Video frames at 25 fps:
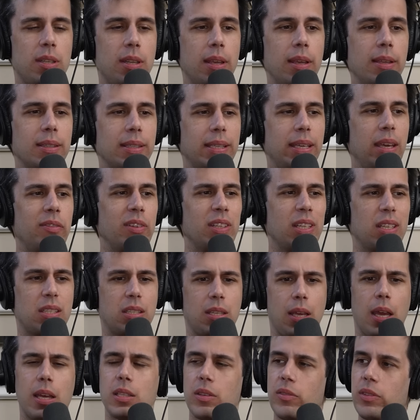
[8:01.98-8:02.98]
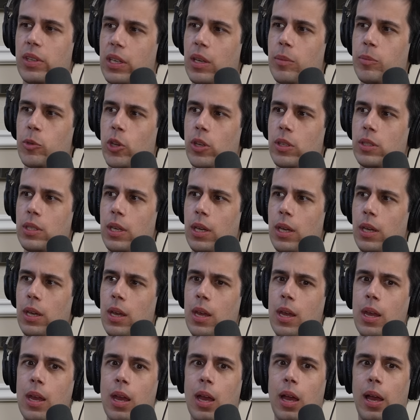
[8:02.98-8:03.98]
I think given the size of the community,
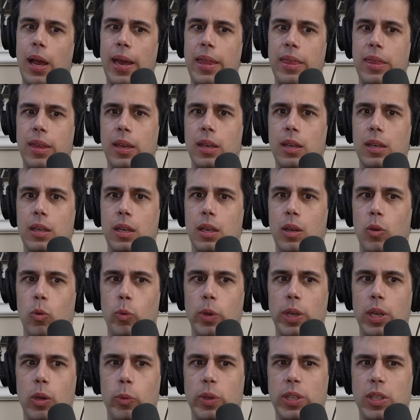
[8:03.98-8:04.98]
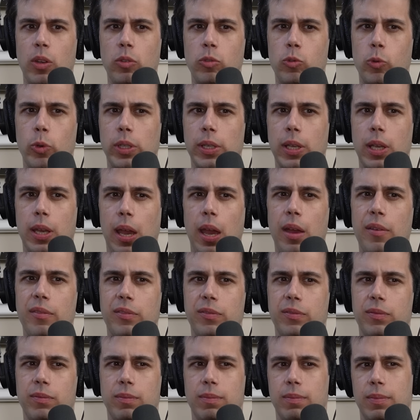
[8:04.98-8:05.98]
I think uh, we we don't really have
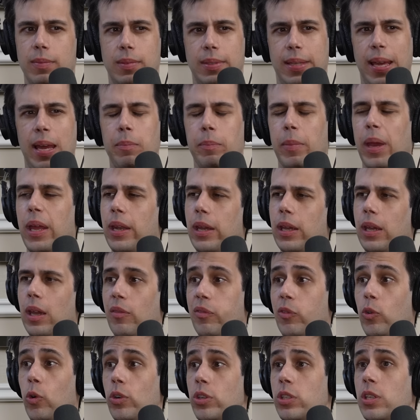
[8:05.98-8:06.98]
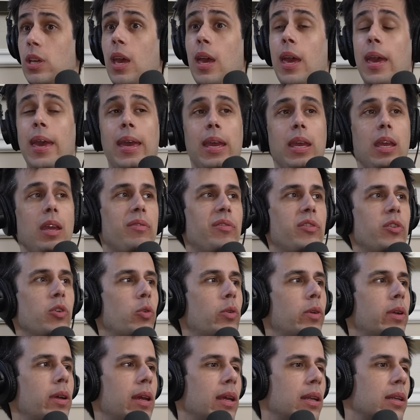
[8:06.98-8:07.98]
that many. Of course, yeah. if
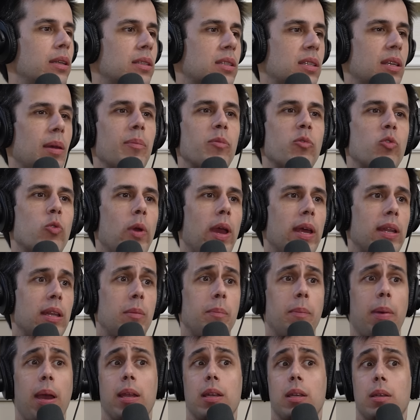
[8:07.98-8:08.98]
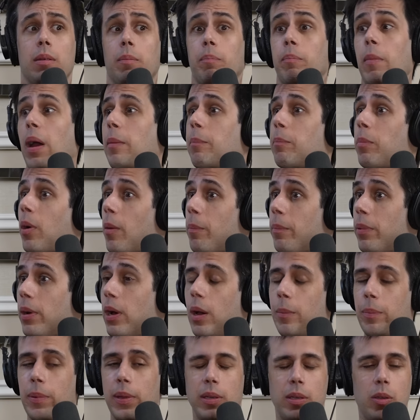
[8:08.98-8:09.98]
you're in some thread, it might might pop
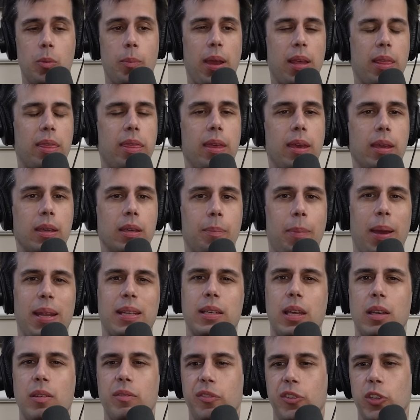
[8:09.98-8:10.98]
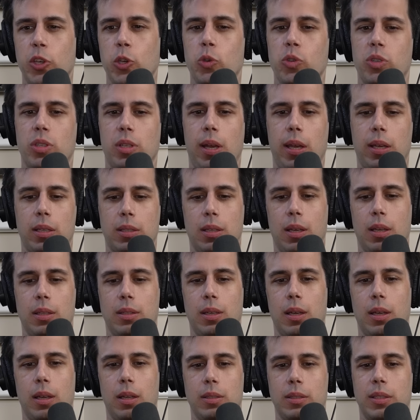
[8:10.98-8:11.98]
up, and you might think might confuse like the
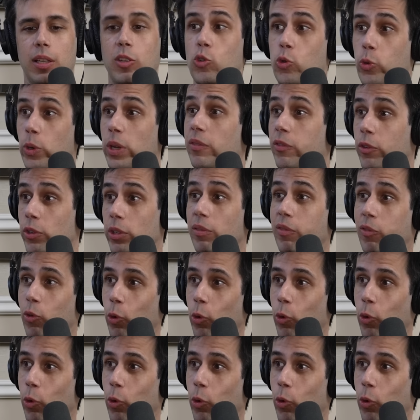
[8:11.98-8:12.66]
the, the tree for the